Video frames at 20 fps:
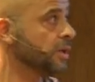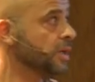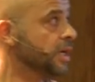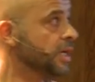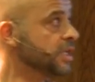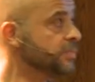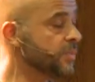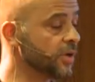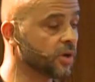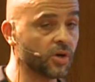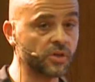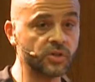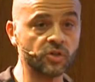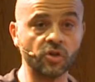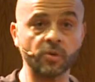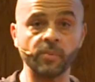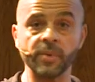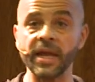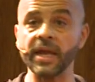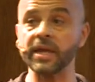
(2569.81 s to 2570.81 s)
It's because
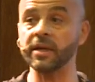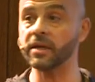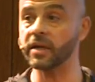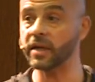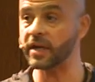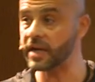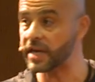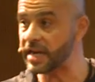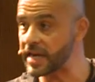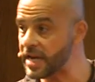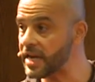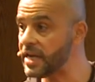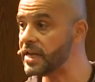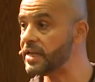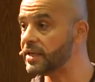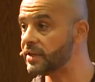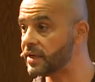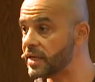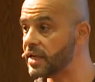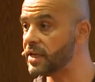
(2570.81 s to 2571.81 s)
your brain
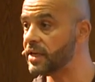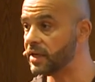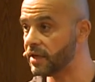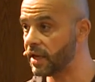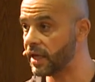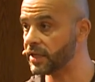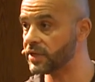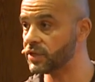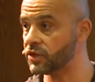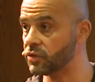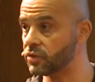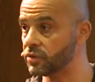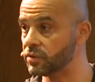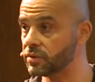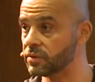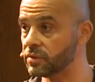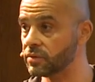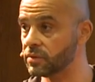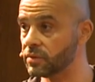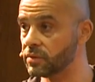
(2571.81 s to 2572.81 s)
really, really likes you.
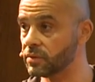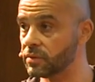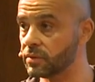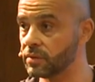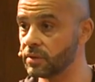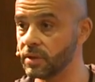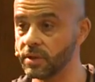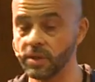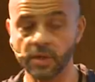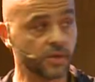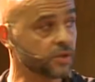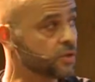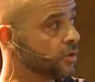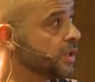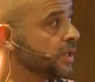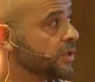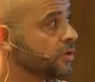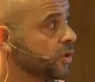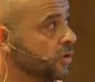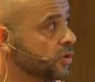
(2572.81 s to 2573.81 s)
So
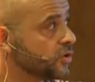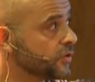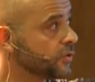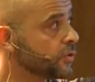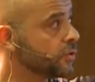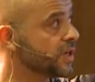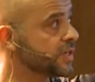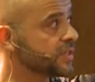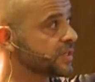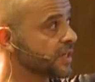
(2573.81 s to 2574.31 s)
it goes through a